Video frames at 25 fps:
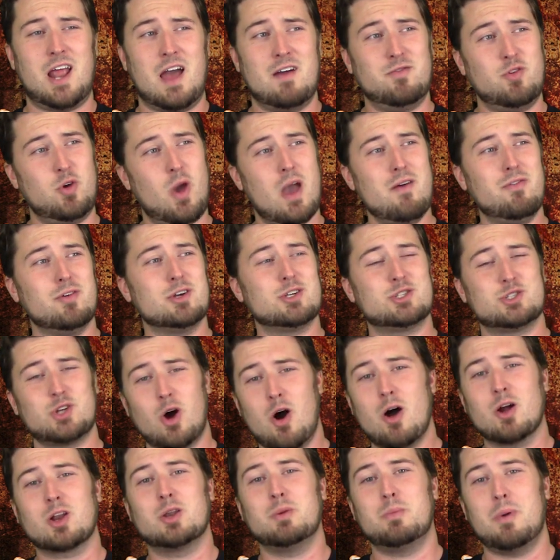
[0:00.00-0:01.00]
Have you ever
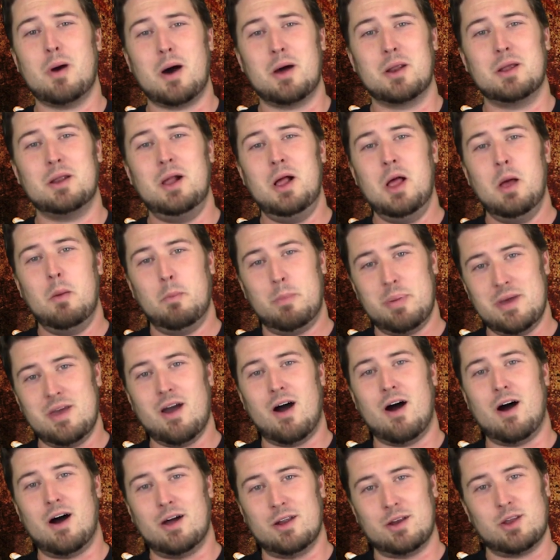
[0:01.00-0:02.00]
talked about it
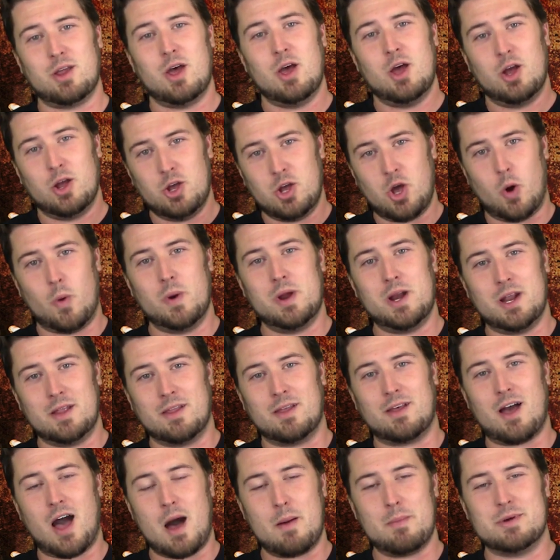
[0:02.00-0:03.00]
beyond going in
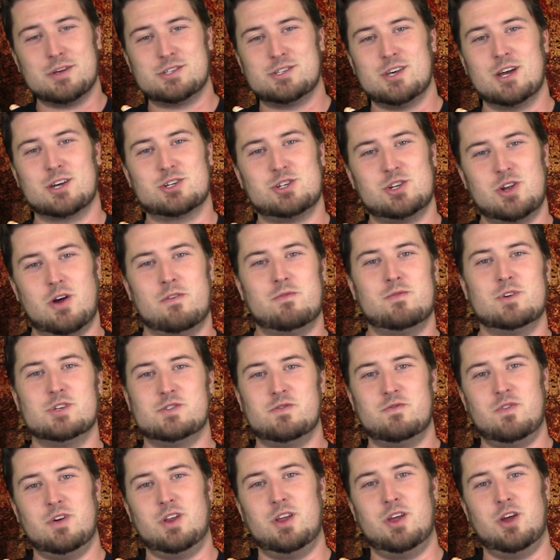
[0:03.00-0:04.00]
the comment section of
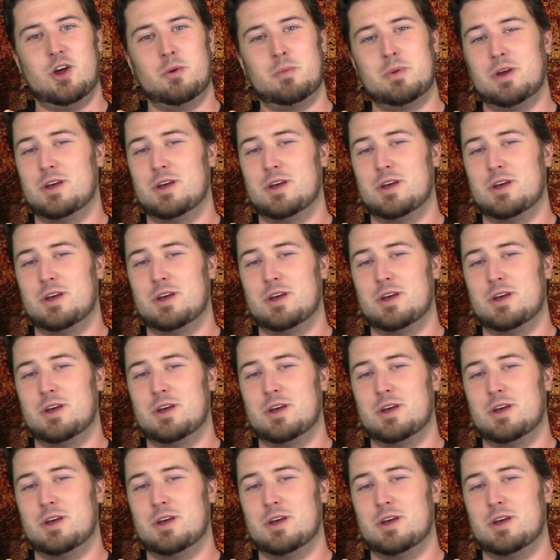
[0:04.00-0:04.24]
this video?